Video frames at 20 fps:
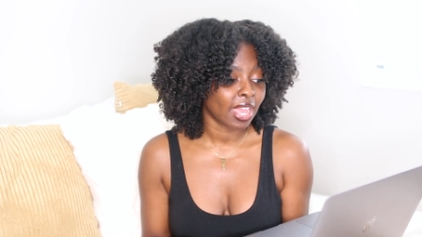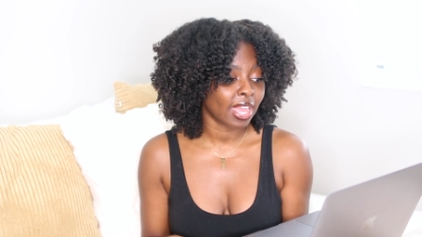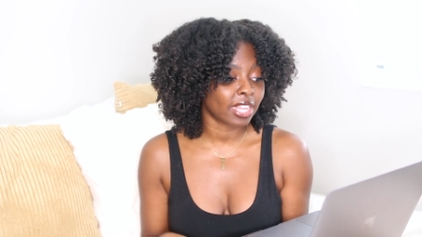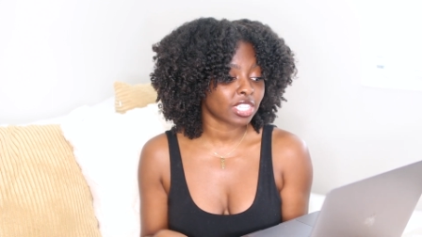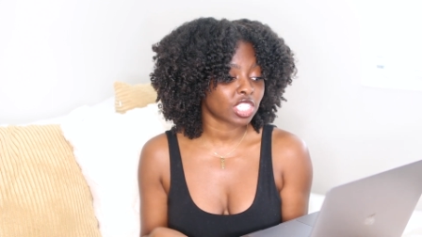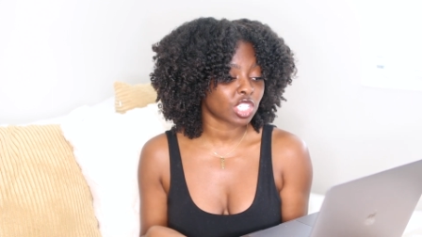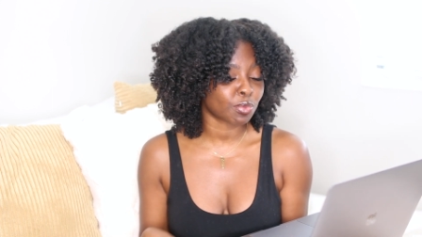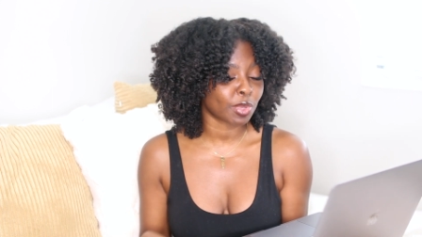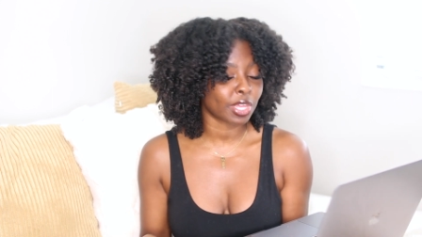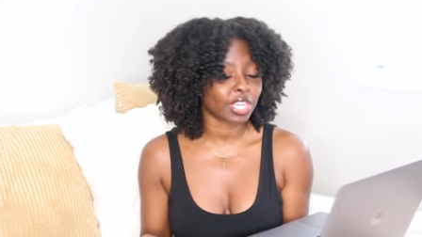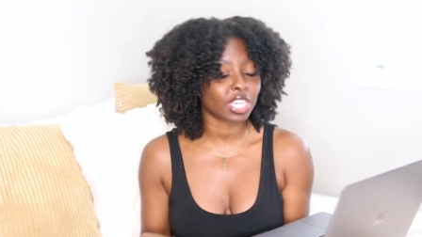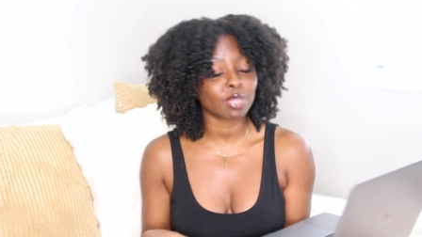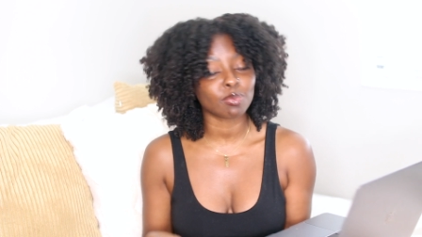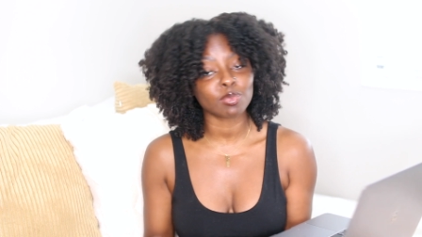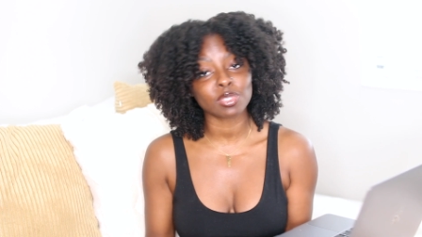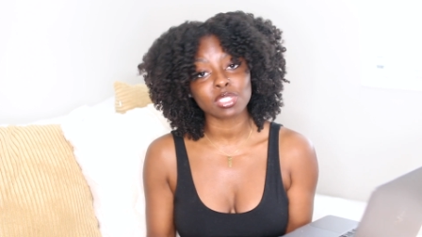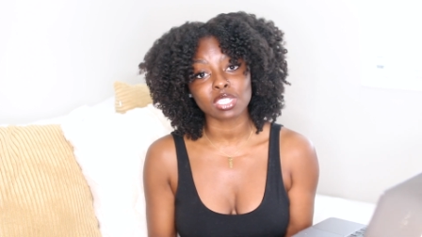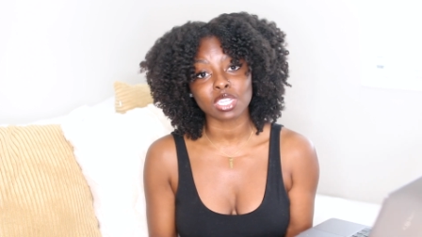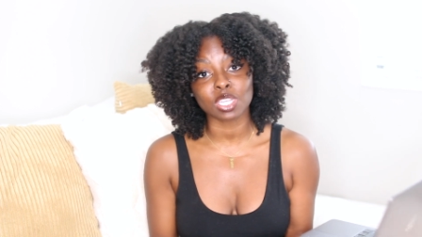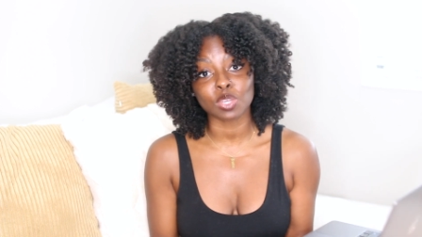and to make
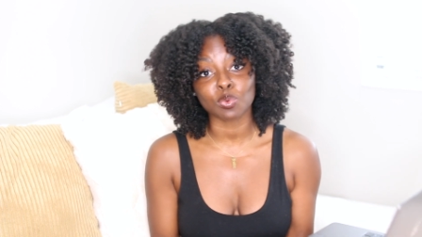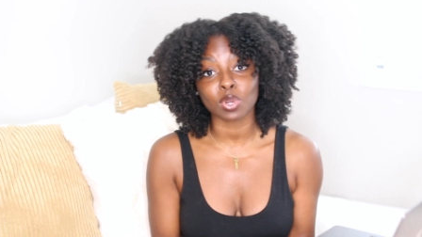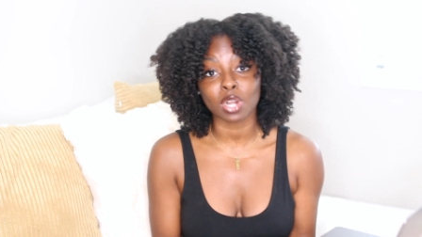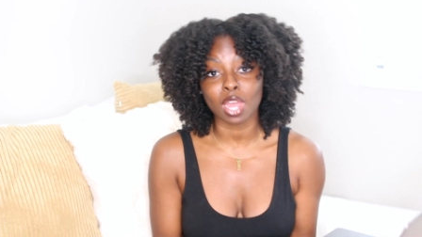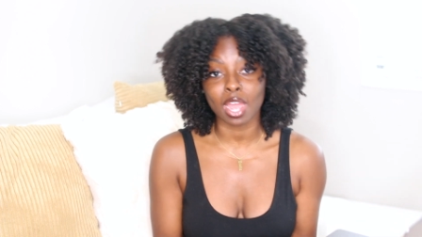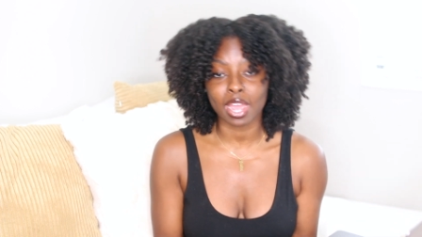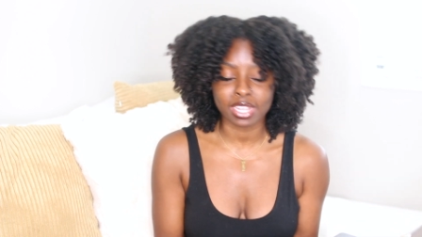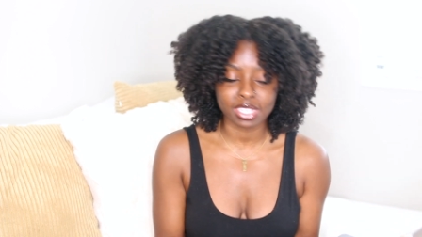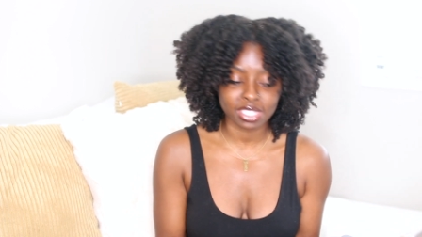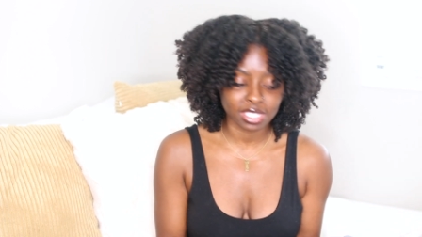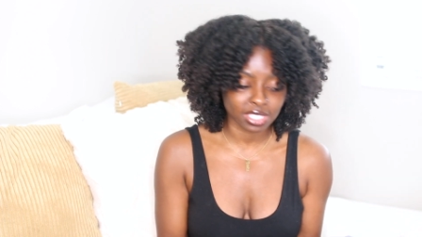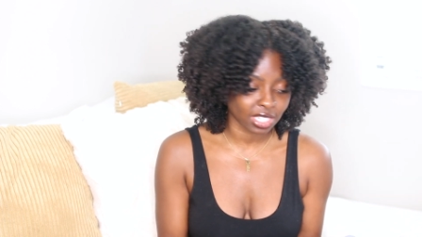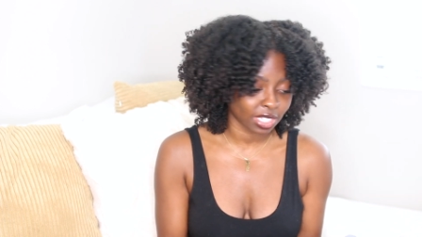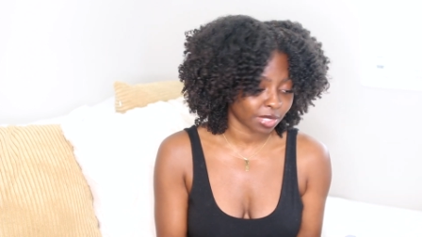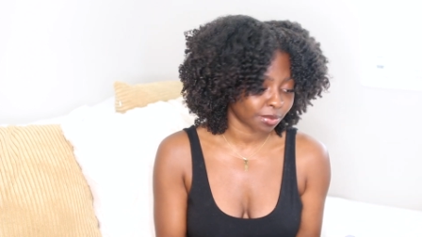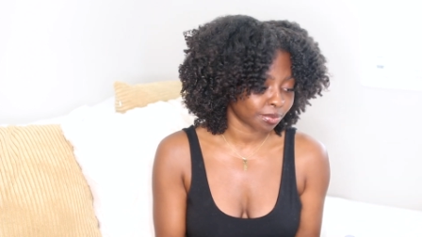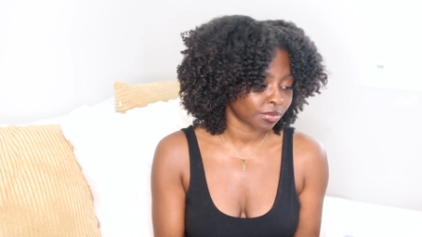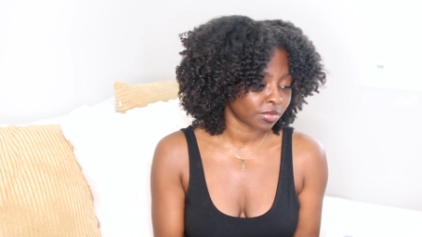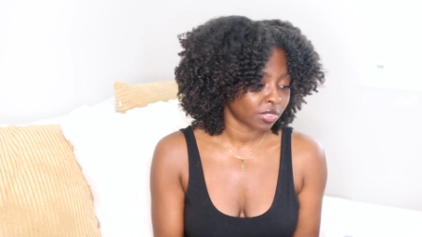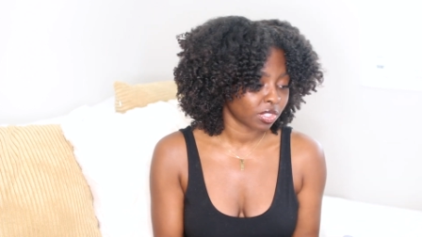him see what I see?